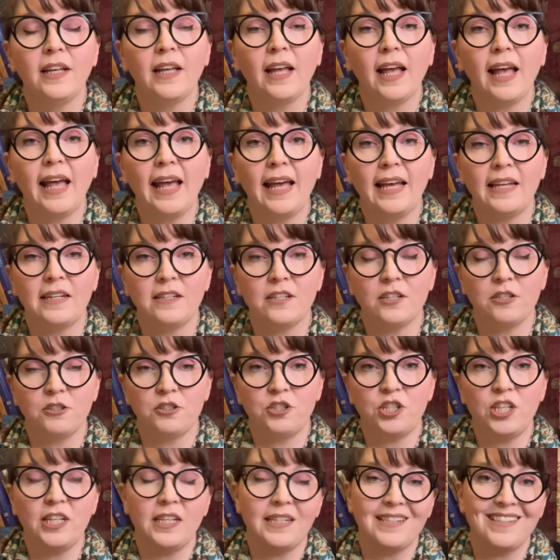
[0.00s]
and
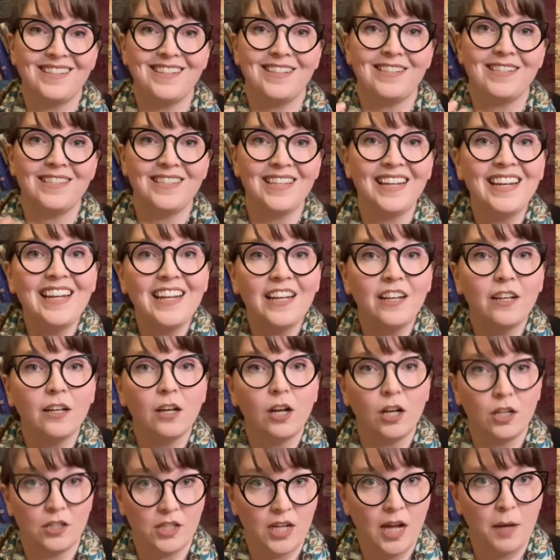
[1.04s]
she is sitting
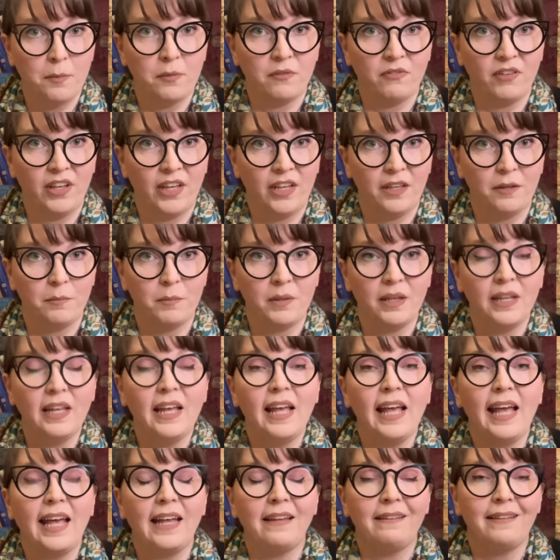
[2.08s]
on top of him,
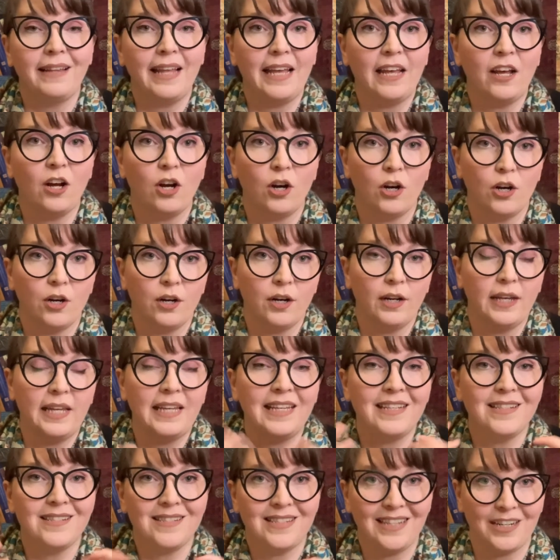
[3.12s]
and they are
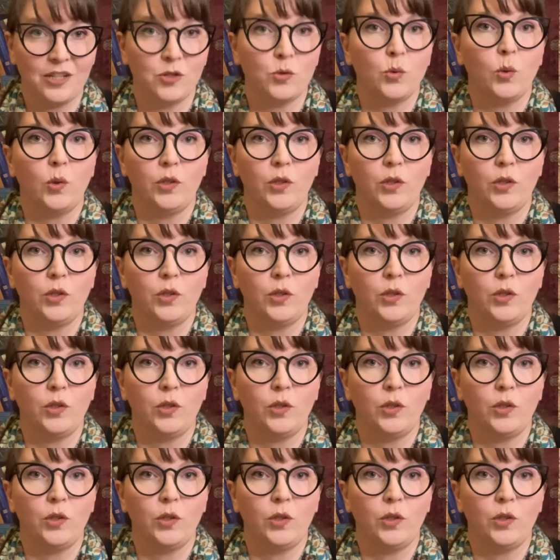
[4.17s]
in sexual